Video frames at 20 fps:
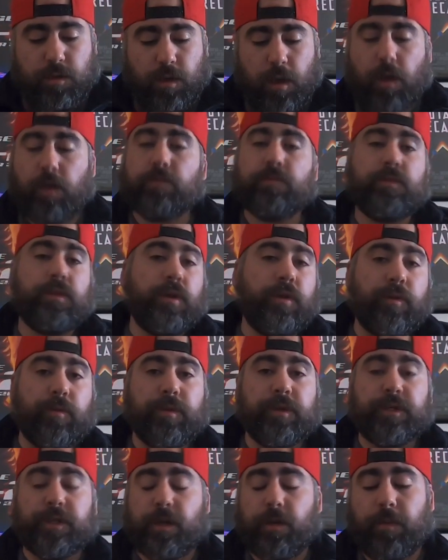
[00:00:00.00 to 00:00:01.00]
another
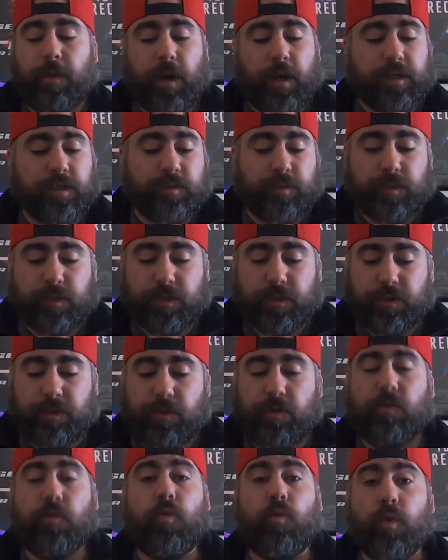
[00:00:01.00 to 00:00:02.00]
Mission Impossible
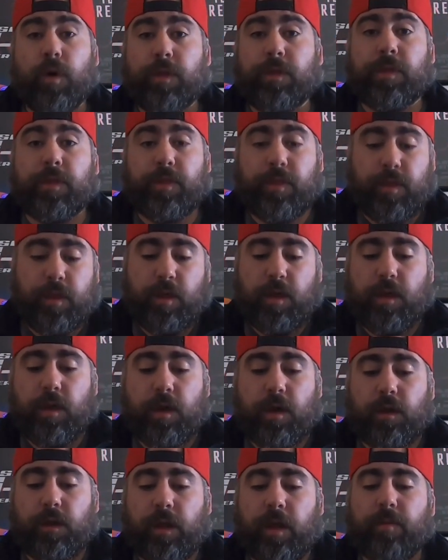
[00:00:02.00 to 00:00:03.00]
2 with
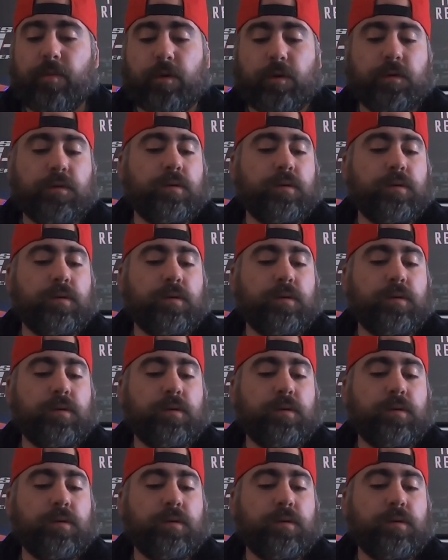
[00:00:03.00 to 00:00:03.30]
the label.